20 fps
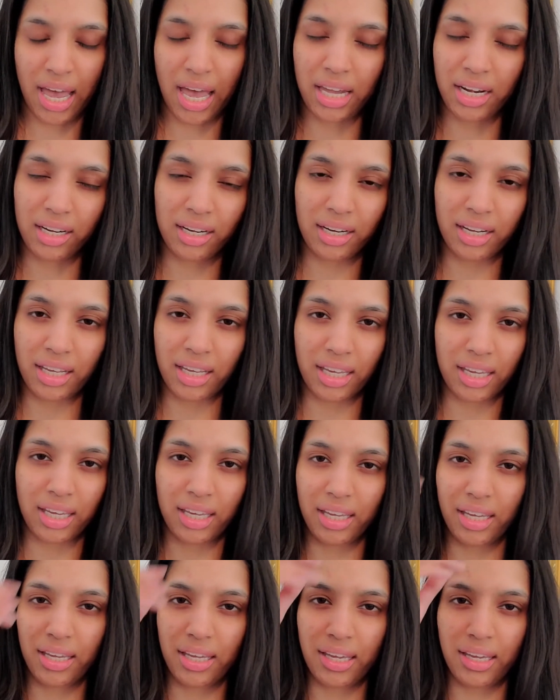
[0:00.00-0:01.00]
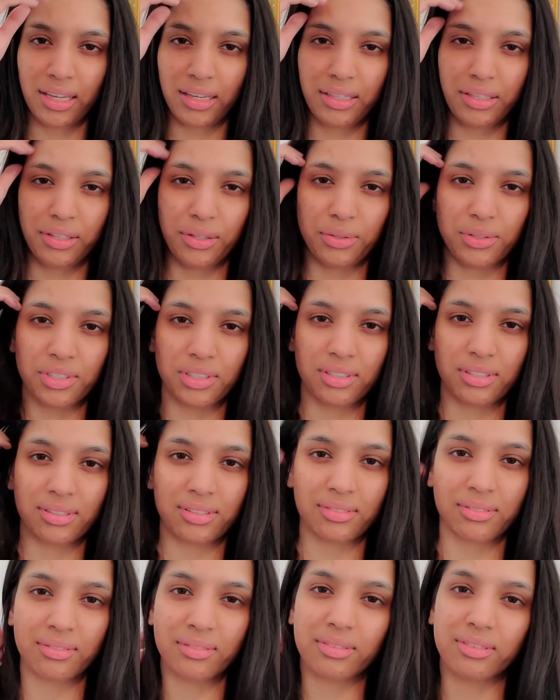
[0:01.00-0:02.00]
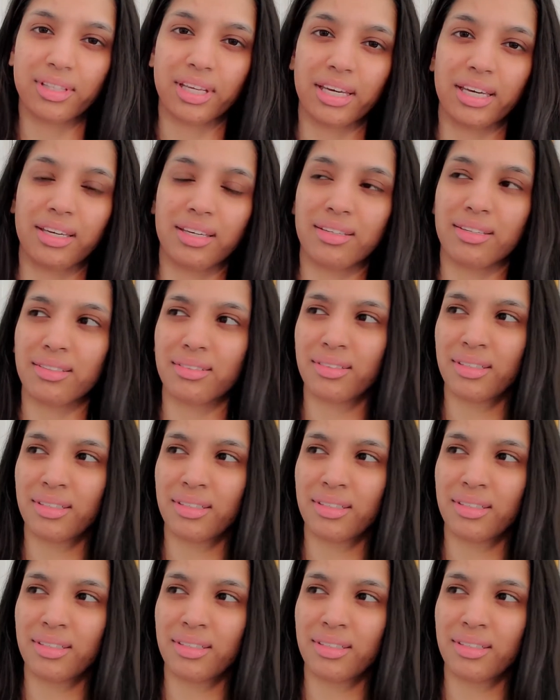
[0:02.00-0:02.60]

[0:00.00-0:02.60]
editing it, and you know, it's like,